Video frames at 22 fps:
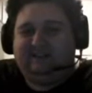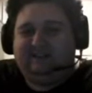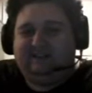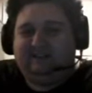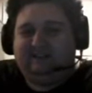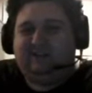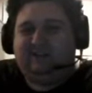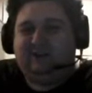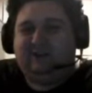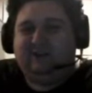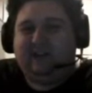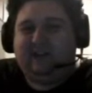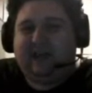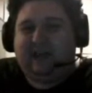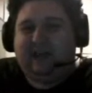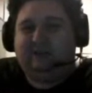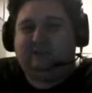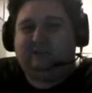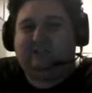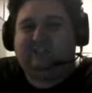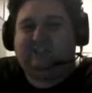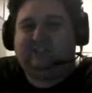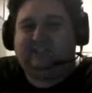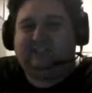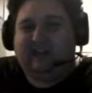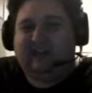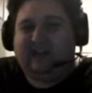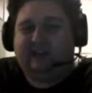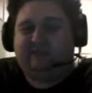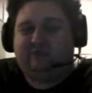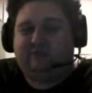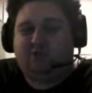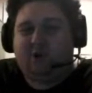took out
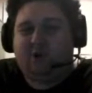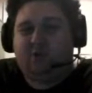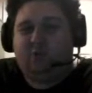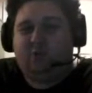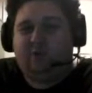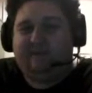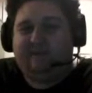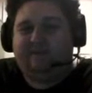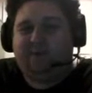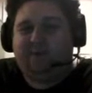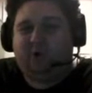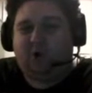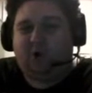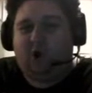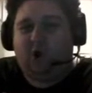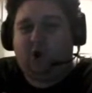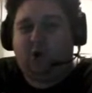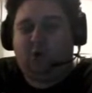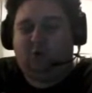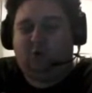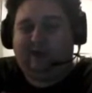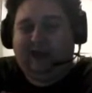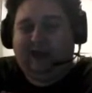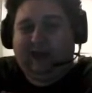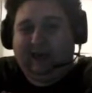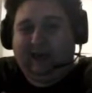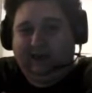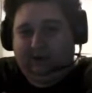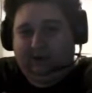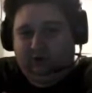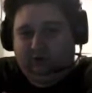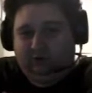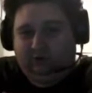Sandra with her own
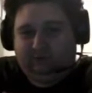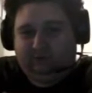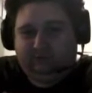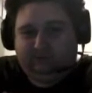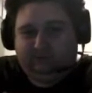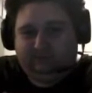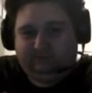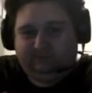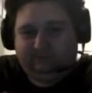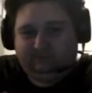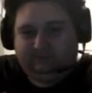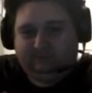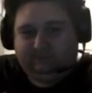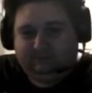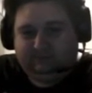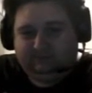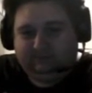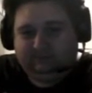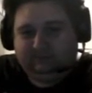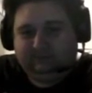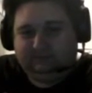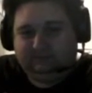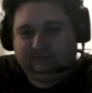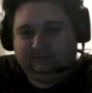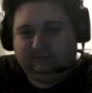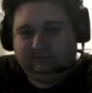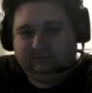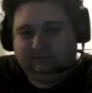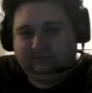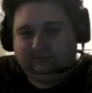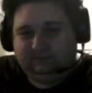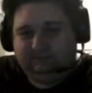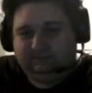idol. Yeah,
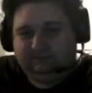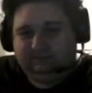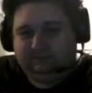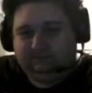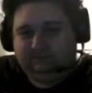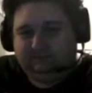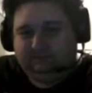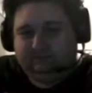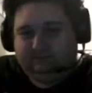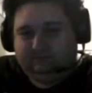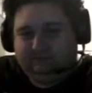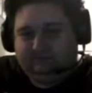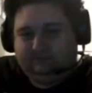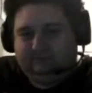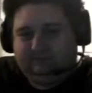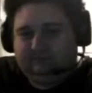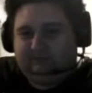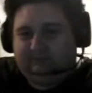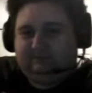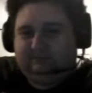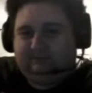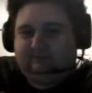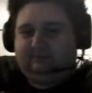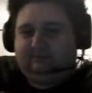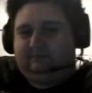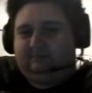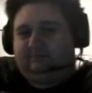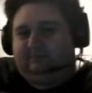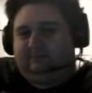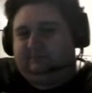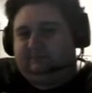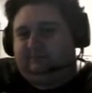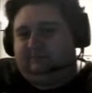that's
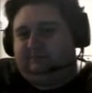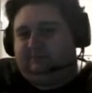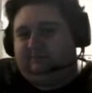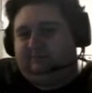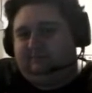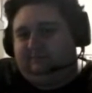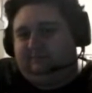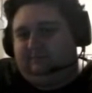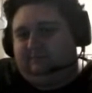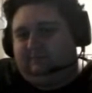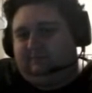gangster.